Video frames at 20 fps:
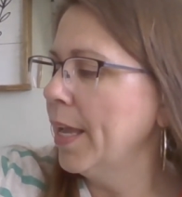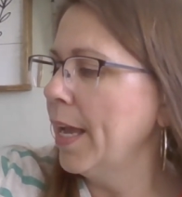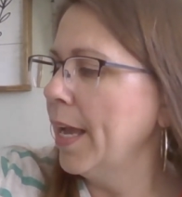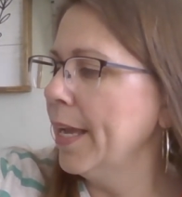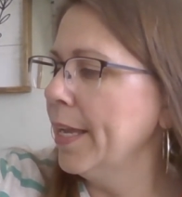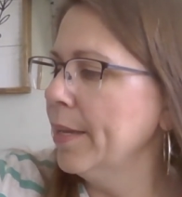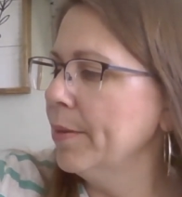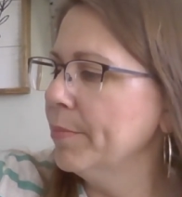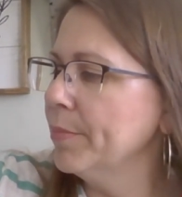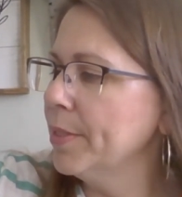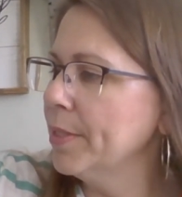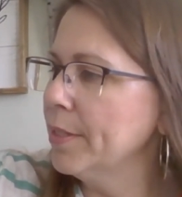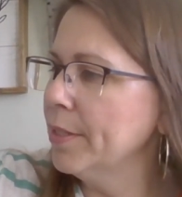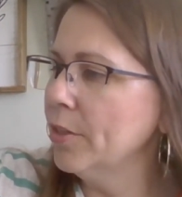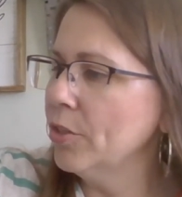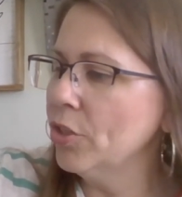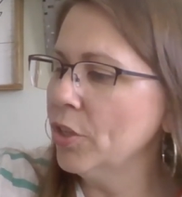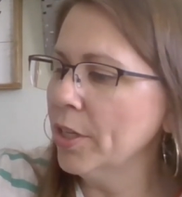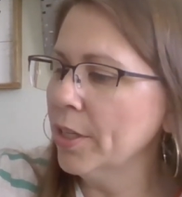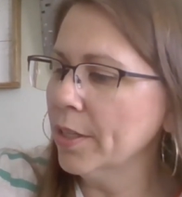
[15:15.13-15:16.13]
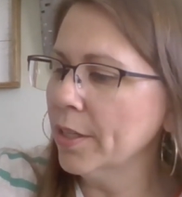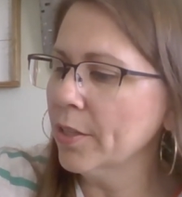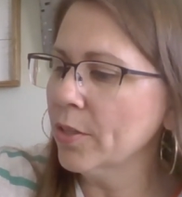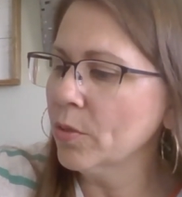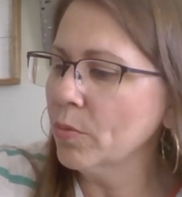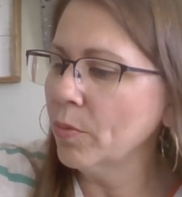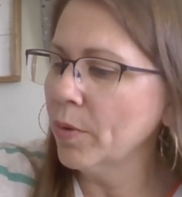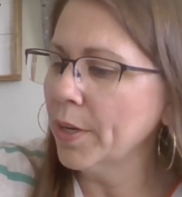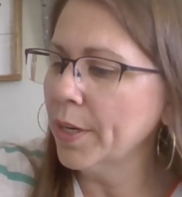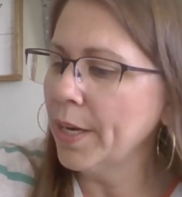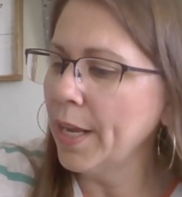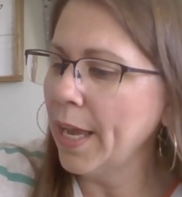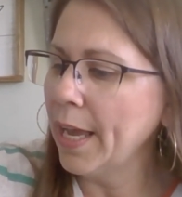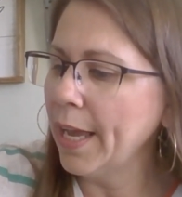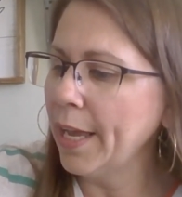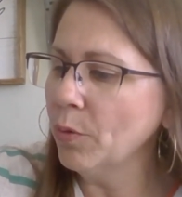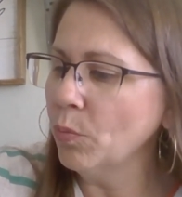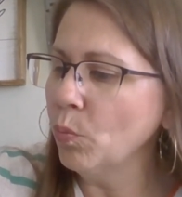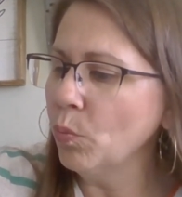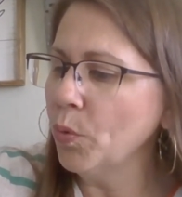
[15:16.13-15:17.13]
am stitching this one
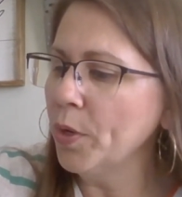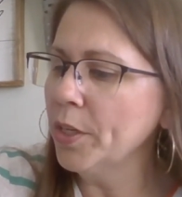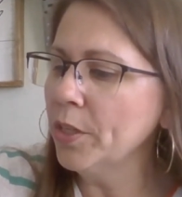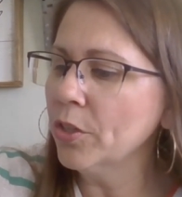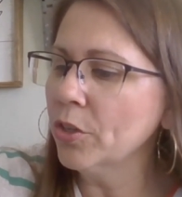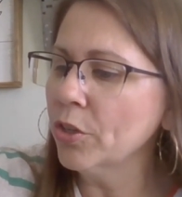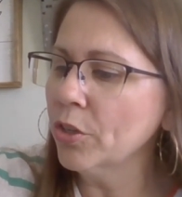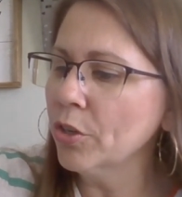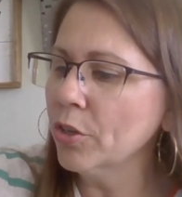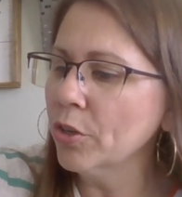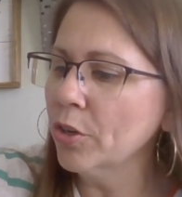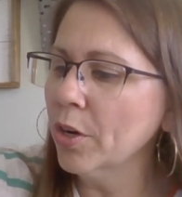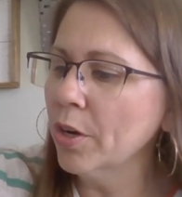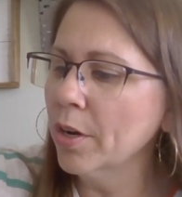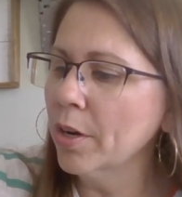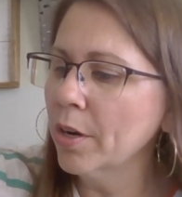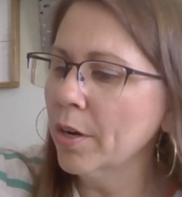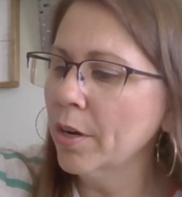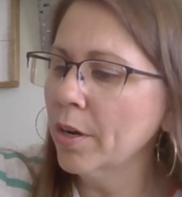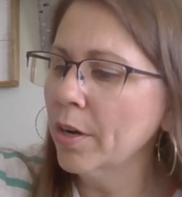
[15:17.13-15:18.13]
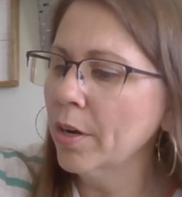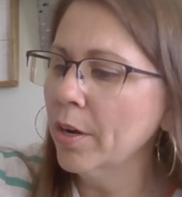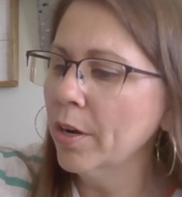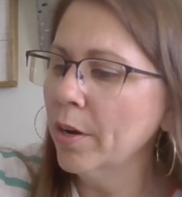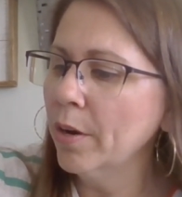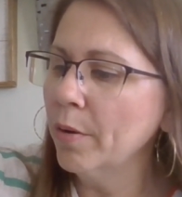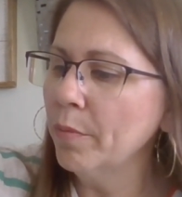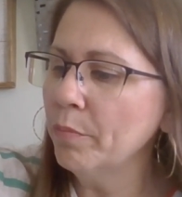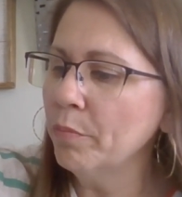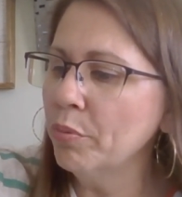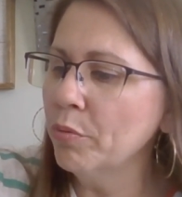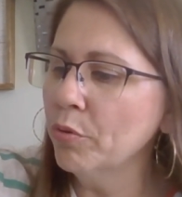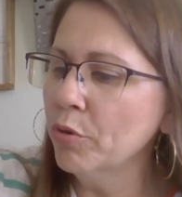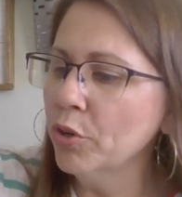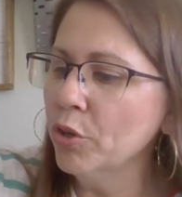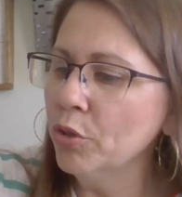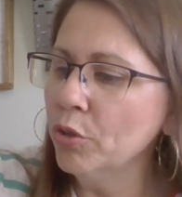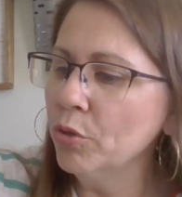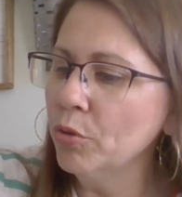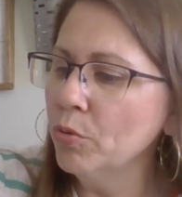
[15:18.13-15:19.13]
on Winter
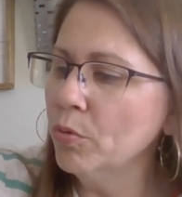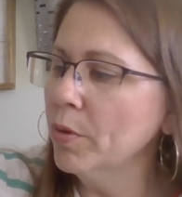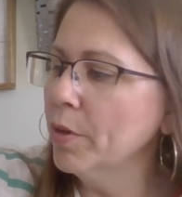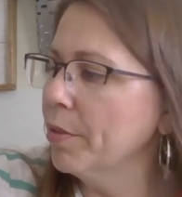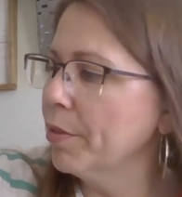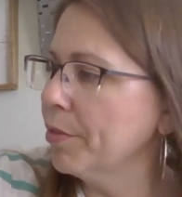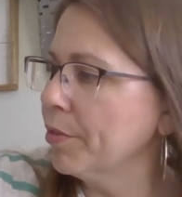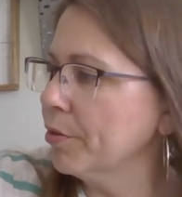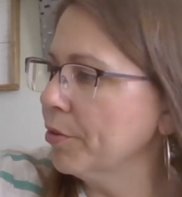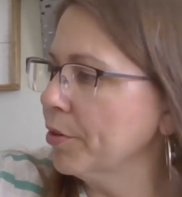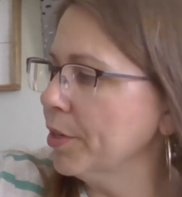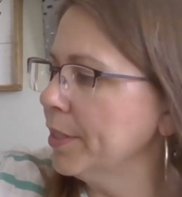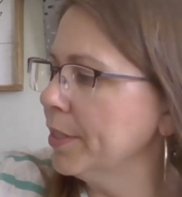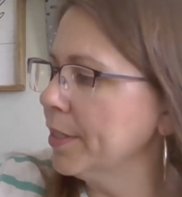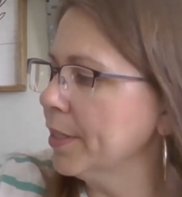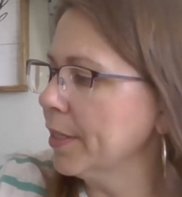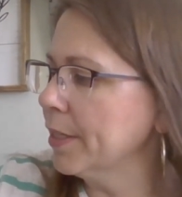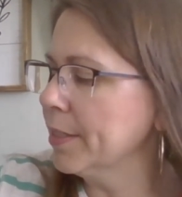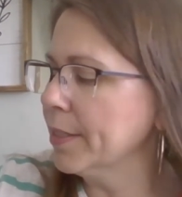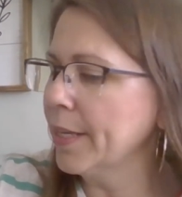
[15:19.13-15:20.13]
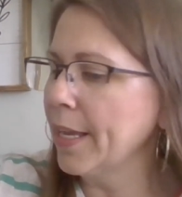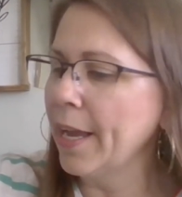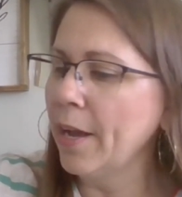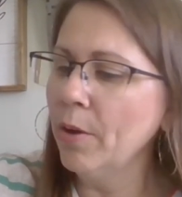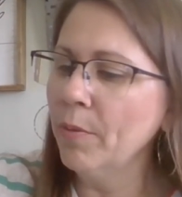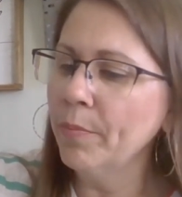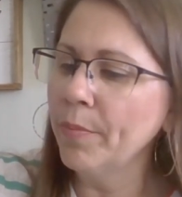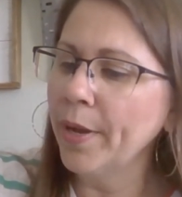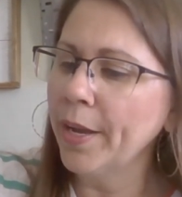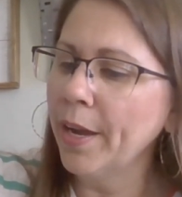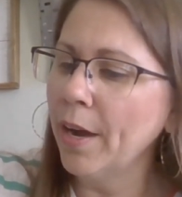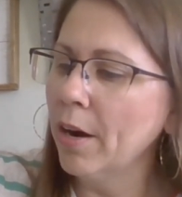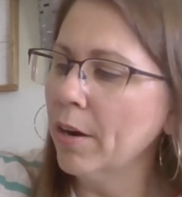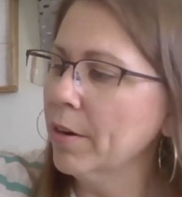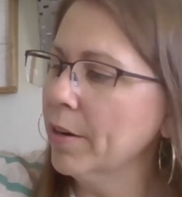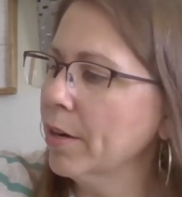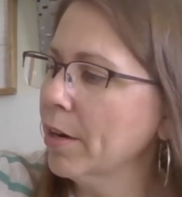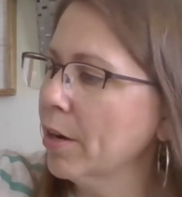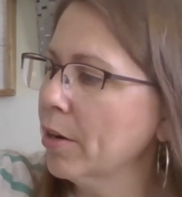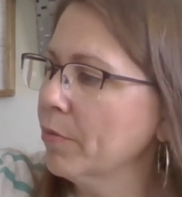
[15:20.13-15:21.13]
Brew 36 count by
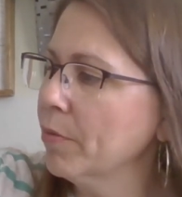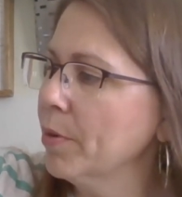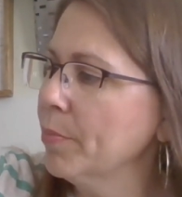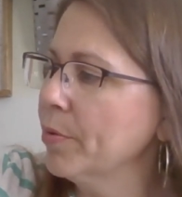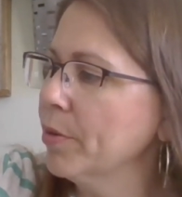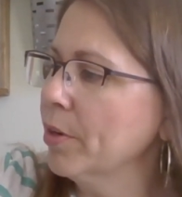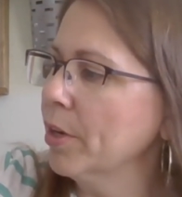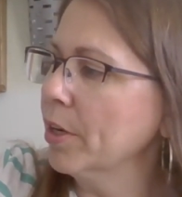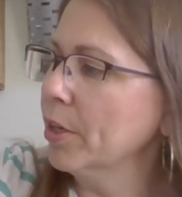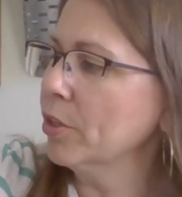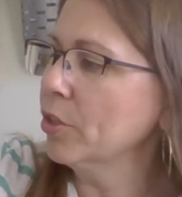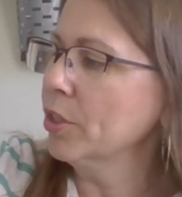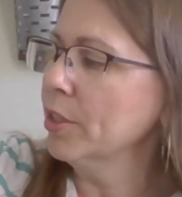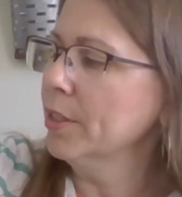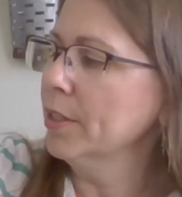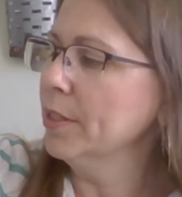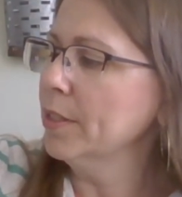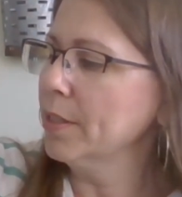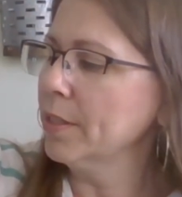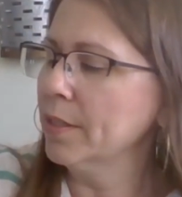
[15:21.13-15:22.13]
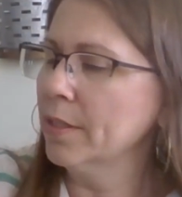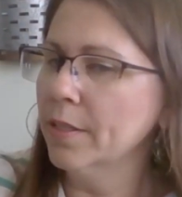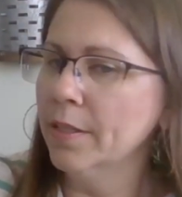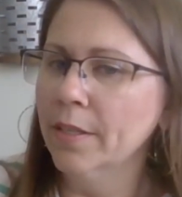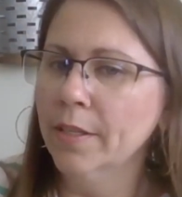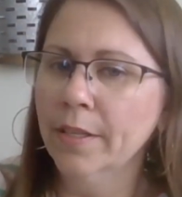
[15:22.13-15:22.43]
R&R Reproductions.